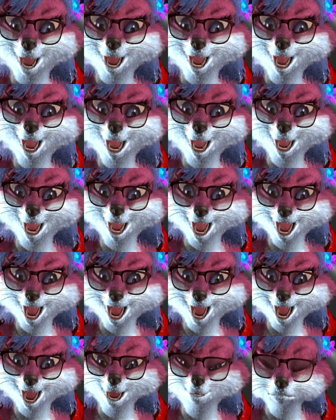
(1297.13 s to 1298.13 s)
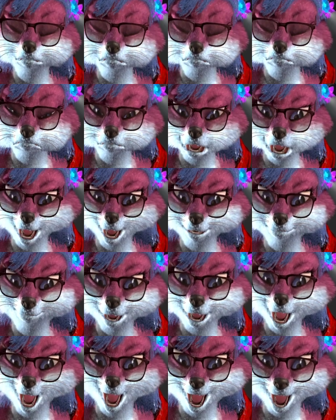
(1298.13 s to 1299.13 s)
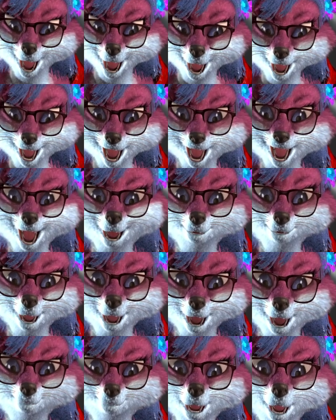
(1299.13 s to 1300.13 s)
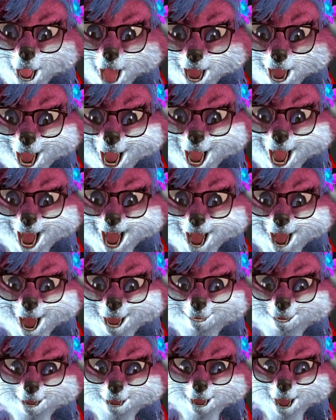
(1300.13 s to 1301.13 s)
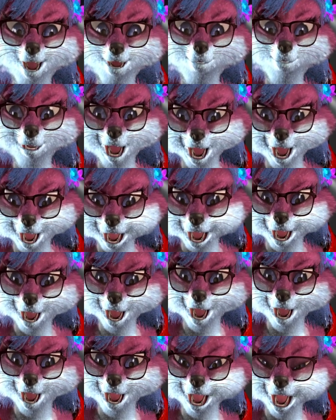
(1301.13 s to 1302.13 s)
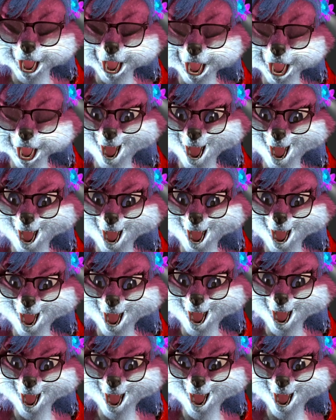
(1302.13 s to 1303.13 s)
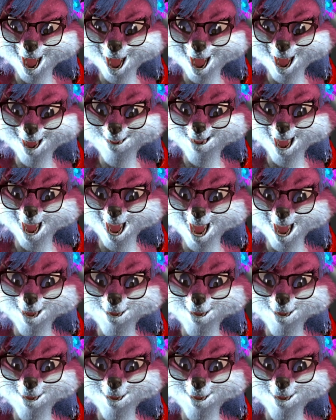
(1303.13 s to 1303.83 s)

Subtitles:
thin layer of like rice. It was really good. It was surprising at the same time.